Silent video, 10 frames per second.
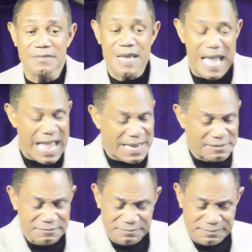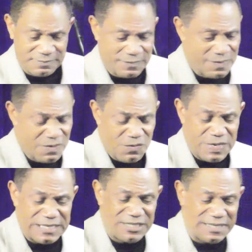And
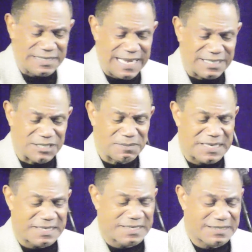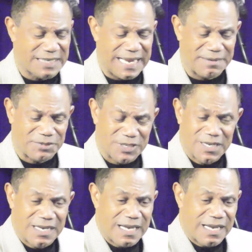when she said to me, James,
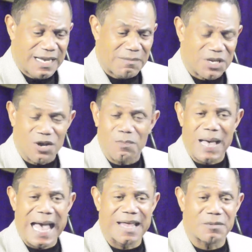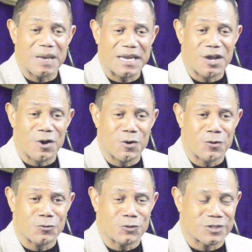I'm going to go powder my
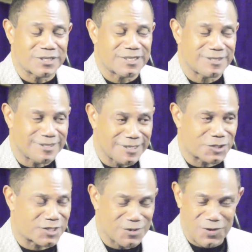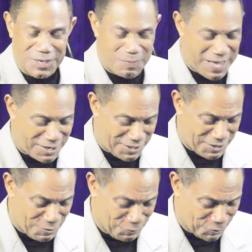nose. Sister going to powder her
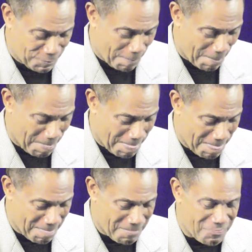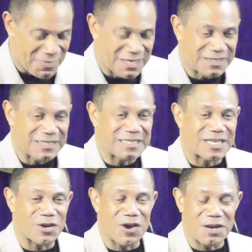nose. She
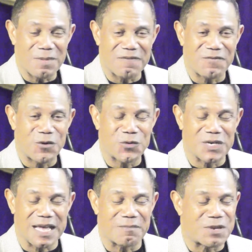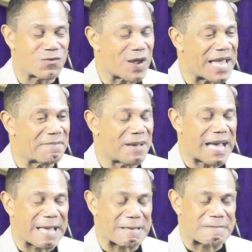said, order my food and I'll be right back.